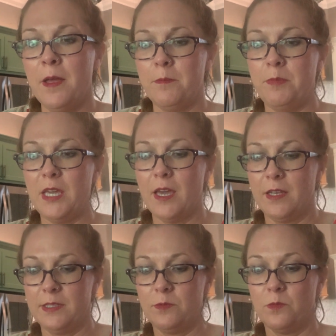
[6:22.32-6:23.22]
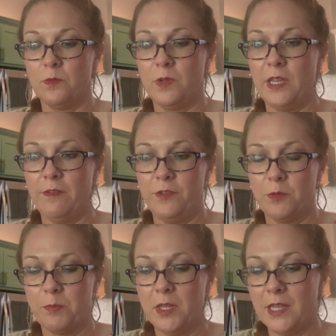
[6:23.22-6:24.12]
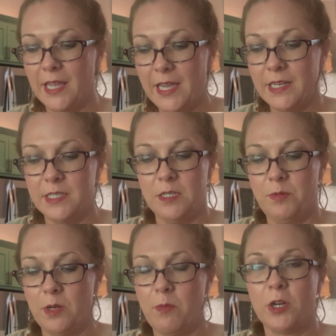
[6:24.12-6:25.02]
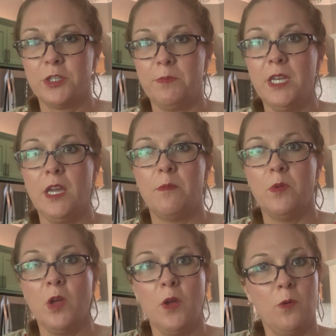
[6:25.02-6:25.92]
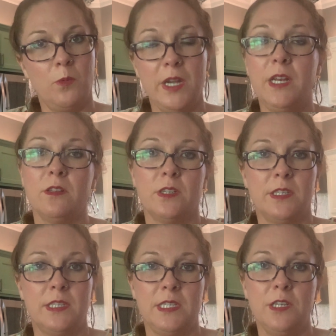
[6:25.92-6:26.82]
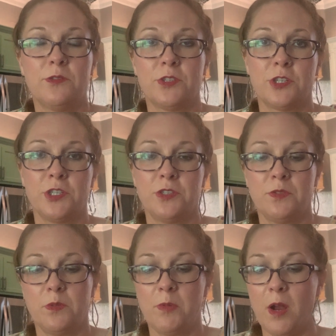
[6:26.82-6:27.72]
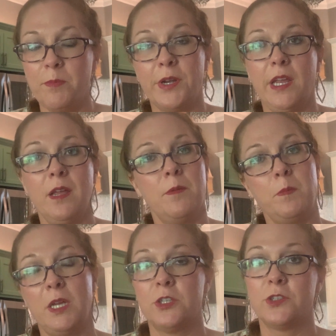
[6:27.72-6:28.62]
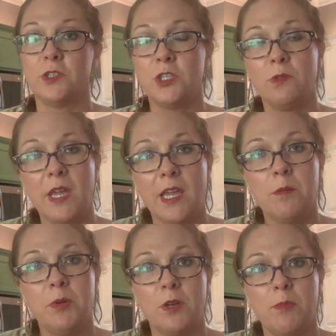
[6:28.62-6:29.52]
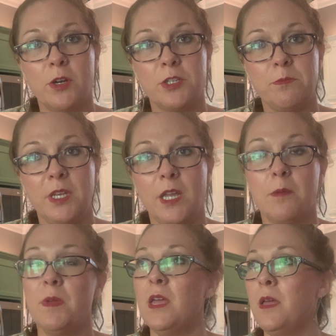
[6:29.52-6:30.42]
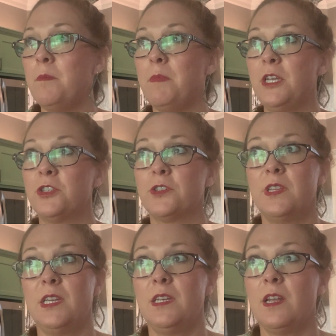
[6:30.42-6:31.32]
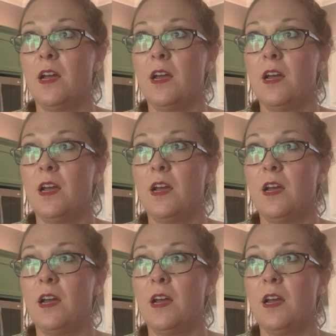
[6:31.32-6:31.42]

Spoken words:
Because if your plan is to put a barn dominium, we need to look at the deed restrictions for the property. Make sure that you can put a barn dominium. Make sure that